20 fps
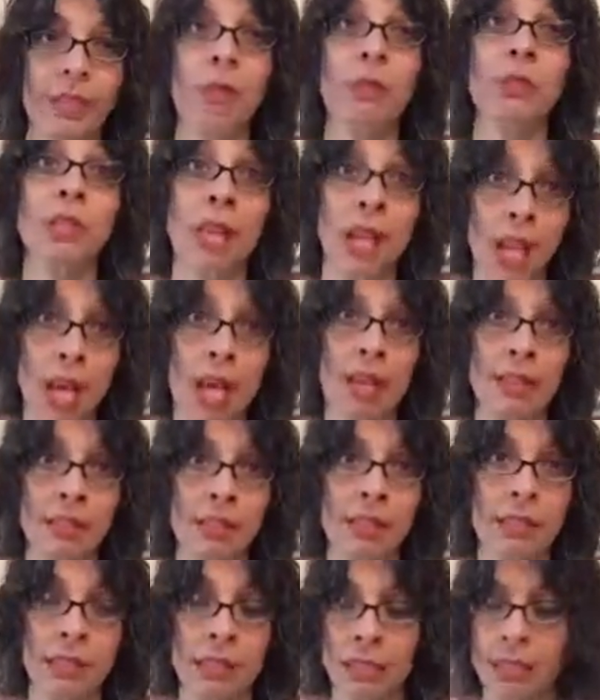It was
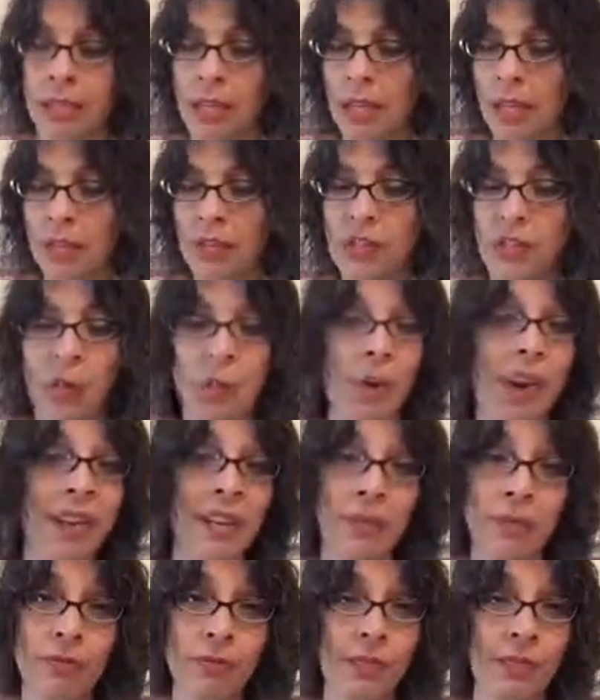hot. So
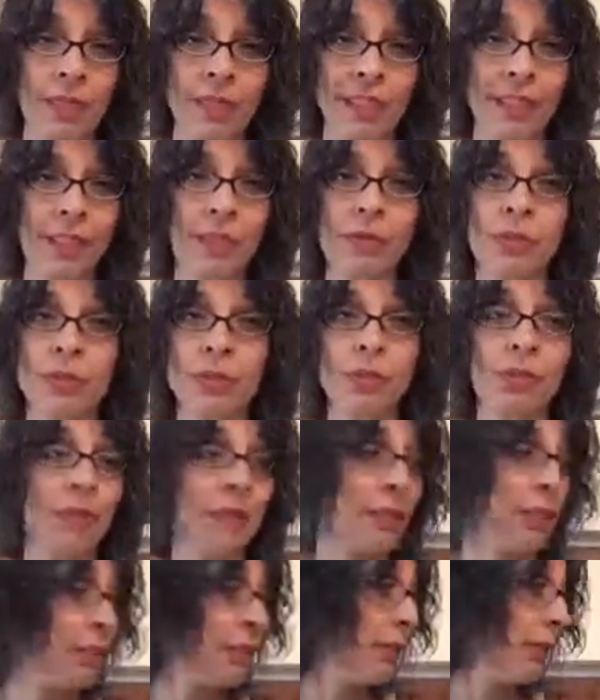I didn't feel like using
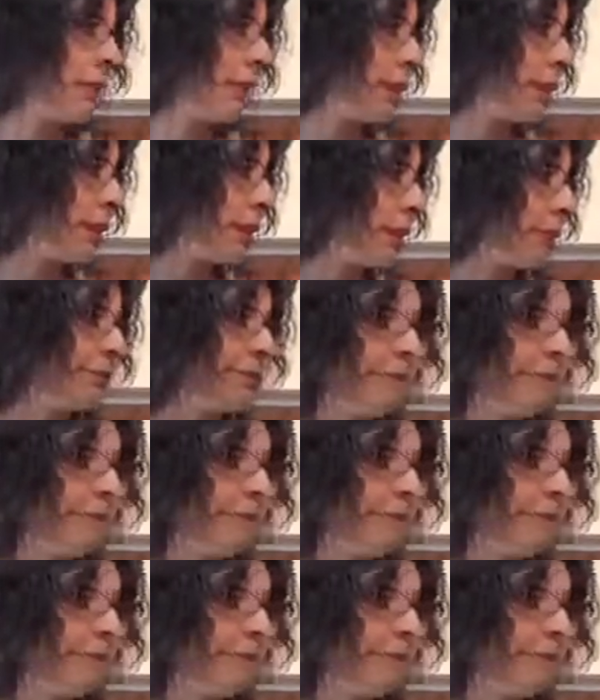the